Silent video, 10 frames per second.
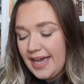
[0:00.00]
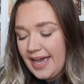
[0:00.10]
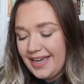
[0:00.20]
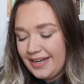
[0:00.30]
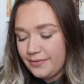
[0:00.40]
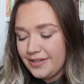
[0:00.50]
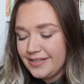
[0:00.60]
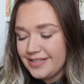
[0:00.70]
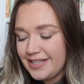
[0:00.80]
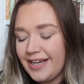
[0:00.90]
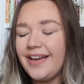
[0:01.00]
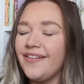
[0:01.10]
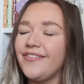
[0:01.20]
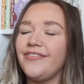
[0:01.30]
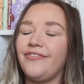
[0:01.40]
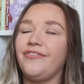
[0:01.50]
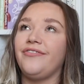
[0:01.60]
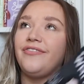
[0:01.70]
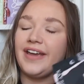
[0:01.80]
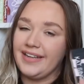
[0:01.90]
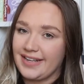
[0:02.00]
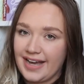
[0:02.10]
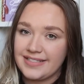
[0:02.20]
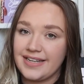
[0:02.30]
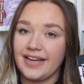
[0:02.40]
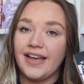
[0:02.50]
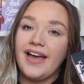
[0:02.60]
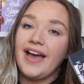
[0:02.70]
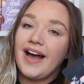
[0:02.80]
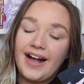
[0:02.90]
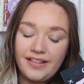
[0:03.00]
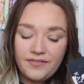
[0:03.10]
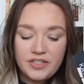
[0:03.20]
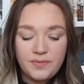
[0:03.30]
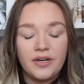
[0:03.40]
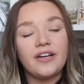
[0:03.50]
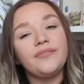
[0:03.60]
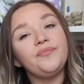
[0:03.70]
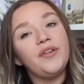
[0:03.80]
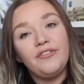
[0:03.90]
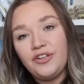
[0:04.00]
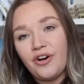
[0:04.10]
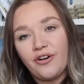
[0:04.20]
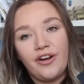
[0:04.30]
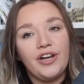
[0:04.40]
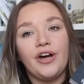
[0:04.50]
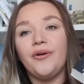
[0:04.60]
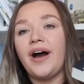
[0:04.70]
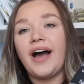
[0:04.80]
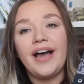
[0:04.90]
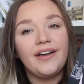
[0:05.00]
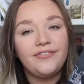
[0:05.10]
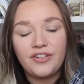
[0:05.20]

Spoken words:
and it was fantastic. I love this book. If you don't already know, I've